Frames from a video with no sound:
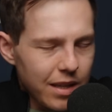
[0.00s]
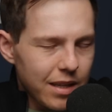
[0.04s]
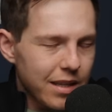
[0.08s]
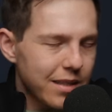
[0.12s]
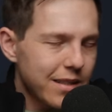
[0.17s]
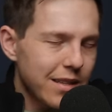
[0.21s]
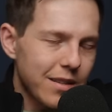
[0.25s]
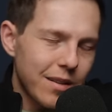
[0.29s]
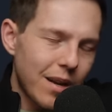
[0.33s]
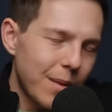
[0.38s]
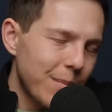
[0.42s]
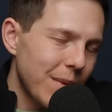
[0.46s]
like it
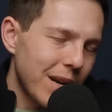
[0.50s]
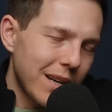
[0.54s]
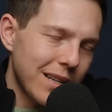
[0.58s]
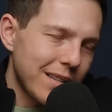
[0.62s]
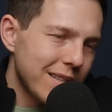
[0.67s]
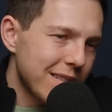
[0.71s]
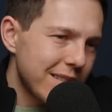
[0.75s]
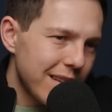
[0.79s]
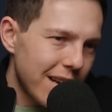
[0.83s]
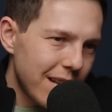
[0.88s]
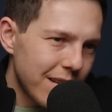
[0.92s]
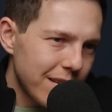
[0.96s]
does, I'm not going
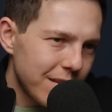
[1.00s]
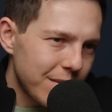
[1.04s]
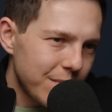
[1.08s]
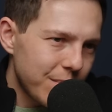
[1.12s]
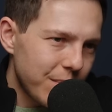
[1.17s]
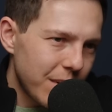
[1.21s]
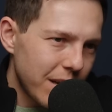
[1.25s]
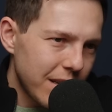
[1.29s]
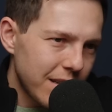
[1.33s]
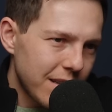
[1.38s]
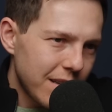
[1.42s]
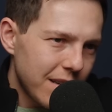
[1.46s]
to sell it.
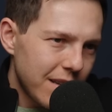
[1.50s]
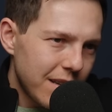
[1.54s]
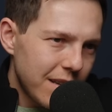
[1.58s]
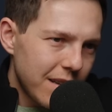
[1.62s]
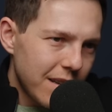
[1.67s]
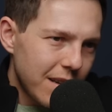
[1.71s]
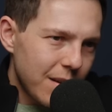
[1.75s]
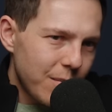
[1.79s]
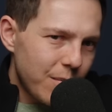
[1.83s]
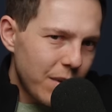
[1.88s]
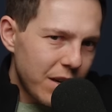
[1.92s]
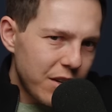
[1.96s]
Sure.
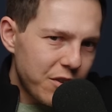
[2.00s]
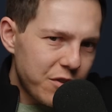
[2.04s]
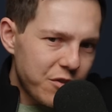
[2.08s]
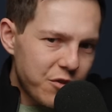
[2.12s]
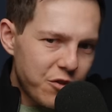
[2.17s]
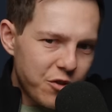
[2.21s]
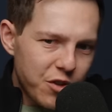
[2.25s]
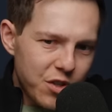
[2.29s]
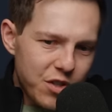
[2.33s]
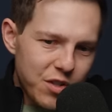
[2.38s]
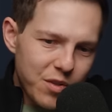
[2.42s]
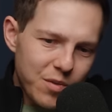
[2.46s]
But, but
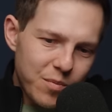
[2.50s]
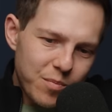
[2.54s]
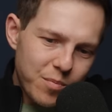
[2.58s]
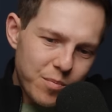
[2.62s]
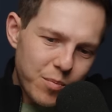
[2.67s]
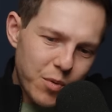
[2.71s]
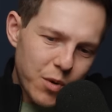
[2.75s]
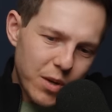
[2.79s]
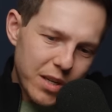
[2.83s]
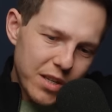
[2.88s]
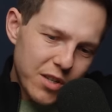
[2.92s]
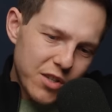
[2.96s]
just
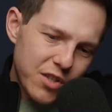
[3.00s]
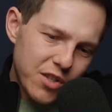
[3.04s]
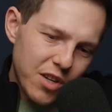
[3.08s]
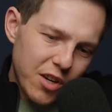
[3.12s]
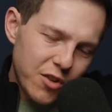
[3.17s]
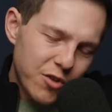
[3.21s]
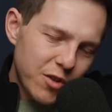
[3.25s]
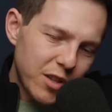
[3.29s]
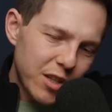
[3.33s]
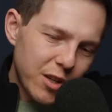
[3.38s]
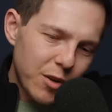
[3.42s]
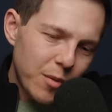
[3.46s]
putting
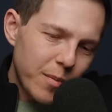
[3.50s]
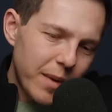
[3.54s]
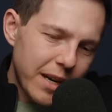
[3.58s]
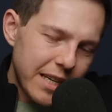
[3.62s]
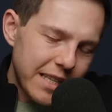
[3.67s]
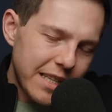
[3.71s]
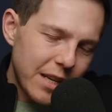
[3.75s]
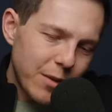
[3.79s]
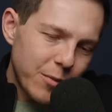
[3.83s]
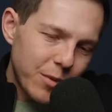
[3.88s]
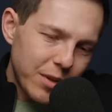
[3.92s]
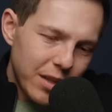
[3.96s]
such little
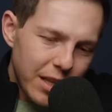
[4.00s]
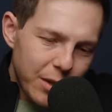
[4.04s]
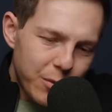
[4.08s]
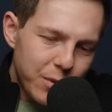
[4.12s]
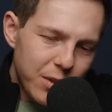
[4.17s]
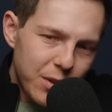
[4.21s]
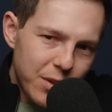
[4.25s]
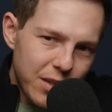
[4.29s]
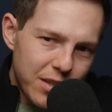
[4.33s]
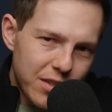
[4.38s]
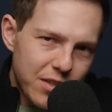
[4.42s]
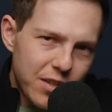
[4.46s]
money down, like
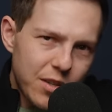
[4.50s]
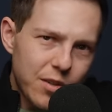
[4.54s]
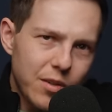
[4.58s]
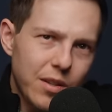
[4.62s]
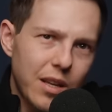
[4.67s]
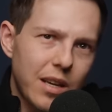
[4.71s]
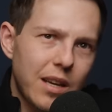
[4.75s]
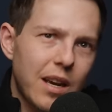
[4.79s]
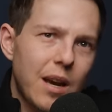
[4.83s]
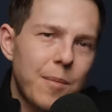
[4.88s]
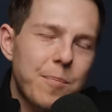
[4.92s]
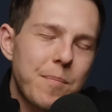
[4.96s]
when you consider
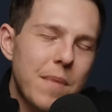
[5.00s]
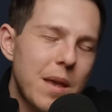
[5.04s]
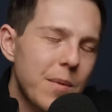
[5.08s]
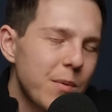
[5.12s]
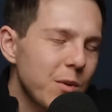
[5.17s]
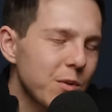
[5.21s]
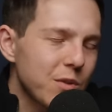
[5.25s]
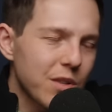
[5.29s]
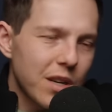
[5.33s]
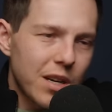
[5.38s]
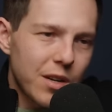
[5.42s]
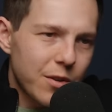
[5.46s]
like
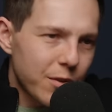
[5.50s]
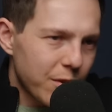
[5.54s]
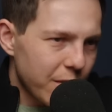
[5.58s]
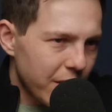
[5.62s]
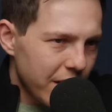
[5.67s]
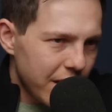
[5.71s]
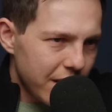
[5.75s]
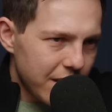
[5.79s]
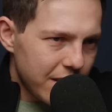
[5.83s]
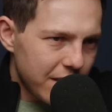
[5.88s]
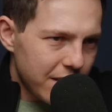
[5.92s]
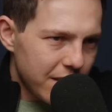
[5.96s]
maybe it was 100
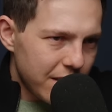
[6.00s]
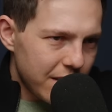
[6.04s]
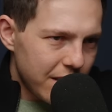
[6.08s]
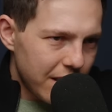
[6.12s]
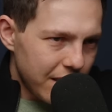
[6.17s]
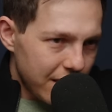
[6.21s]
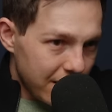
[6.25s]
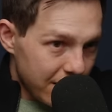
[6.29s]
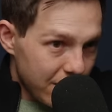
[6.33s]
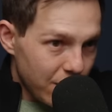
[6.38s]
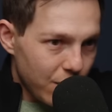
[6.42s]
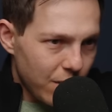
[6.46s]
grand,
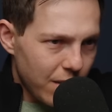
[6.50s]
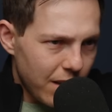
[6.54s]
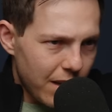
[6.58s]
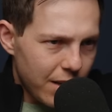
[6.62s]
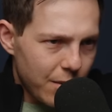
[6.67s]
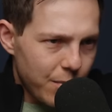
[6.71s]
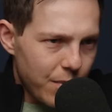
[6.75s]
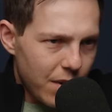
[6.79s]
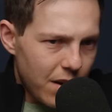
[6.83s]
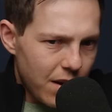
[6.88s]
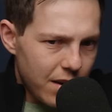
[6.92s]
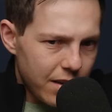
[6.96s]
like total
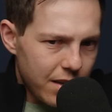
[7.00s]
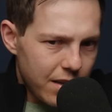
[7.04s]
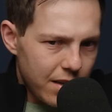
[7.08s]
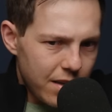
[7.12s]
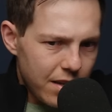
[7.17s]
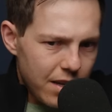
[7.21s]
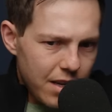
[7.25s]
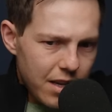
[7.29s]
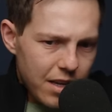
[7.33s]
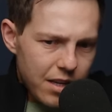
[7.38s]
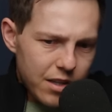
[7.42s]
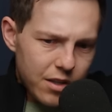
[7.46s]
out of pocket,
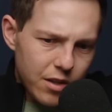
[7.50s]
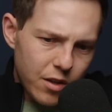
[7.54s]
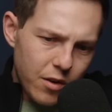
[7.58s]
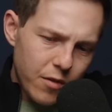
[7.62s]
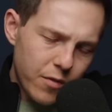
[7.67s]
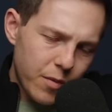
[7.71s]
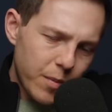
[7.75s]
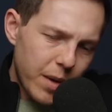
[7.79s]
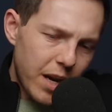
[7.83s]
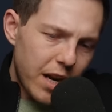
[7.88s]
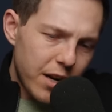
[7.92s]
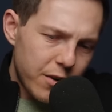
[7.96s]
mm -hmm. to go
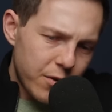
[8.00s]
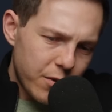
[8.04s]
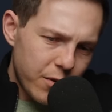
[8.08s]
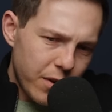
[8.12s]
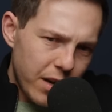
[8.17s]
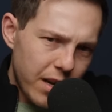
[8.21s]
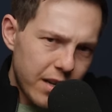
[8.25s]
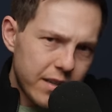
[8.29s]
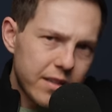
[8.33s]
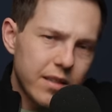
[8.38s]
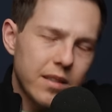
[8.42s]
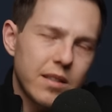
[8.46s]
from 100
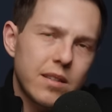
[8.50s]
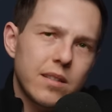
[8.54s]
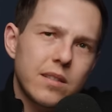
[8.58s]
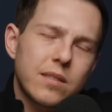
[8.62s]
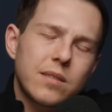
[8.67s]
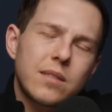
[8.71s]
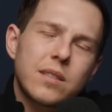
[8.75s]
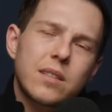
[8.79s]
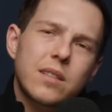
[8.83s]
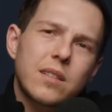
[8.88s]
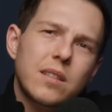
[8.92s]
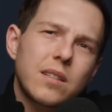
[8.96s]
grand to
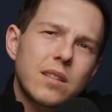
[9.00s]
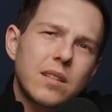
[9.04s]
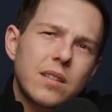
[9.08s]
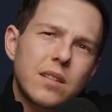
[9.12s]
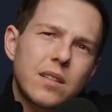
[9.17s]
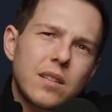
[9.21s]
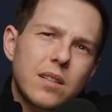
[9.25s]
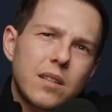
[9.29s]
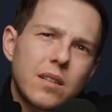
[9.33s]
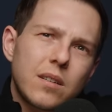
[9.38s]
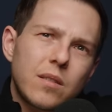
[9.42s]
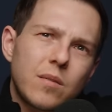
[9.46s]

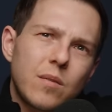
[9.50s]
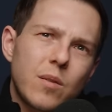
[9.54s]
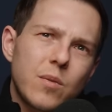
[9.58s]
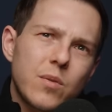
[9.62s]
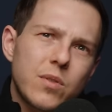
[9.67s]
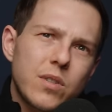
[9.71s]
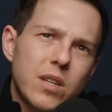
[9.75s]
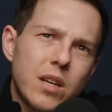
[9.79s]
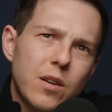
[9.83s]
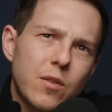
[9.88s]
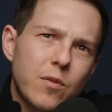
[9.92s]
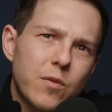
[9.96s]
what
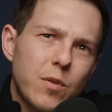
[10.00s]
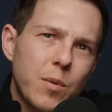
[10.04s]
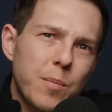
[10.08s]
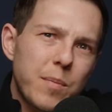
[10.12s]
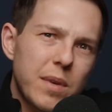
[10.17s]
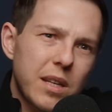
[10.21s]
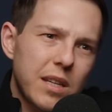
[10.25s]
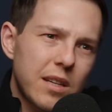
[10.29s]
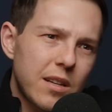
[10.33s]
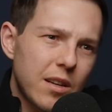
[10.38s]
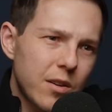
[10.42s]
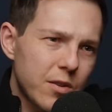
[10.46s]
was that, over a
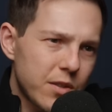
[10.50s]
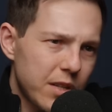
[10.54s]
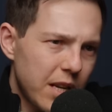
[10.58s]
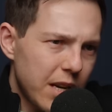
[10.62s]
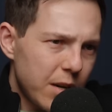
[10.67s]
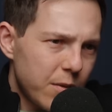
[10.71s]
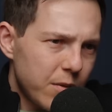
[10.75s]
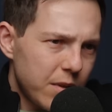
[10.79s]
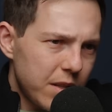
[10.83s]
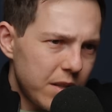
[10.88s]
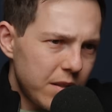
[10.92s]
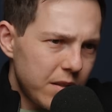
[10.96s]
million dollars in
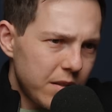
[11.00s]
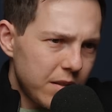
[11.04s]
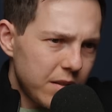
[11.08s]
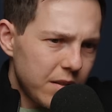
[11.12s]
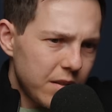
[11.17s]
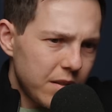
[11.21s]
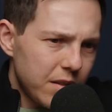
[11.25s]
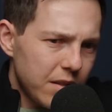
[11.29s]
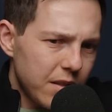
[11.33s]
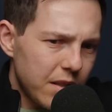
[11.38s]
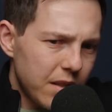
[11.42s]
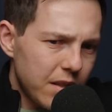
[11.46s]
equity
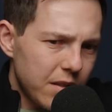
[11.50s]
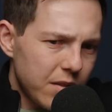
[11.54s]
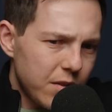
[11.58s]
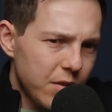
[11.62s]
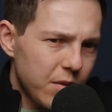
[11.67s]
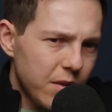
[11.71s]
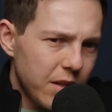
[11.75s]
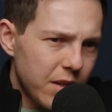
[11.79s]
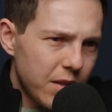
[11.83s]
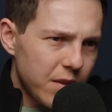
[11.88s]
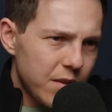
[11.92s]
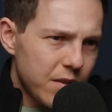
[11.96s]
in
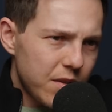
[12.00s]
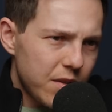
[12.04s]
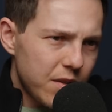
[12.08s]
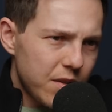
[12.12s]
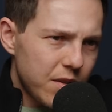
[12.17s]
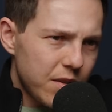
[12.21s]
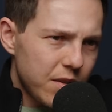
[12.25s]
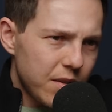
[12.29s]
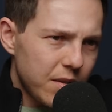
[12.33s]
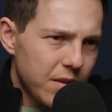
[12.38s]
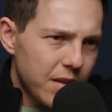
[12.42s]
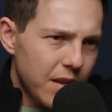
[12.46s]
two
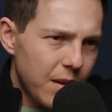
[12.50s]
years.